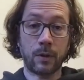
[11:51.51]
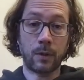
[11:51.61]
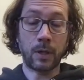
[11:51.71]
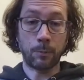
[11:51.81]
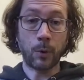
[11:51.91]

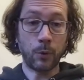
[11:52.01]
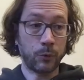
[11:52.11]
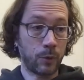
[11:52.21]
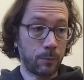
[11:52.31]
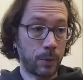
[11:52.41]
in
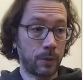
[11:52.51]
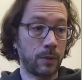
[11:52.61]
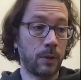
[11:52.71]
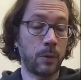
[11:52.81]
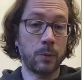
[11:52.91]
person, but
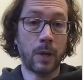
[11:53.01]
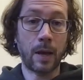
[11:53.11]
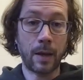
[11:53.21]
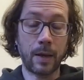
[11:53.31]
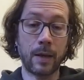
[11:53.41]
you know,
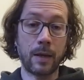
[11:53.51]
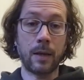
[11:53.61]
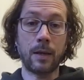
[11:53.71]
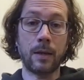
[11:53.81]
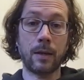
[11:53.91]

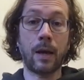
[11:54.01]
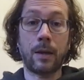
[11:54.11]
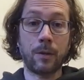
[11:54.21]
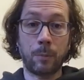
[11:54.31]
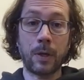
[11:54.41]
I
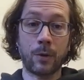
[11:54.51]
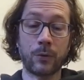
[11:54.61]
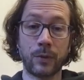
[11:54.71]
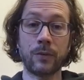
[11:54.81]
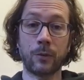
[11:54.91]
can't because
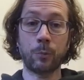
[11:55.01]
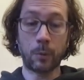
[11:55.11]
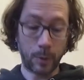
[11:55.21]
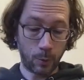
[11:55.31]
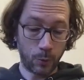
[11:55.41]
this is
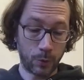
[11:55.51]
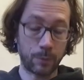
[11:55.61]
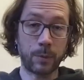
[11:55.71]
pre-recorded.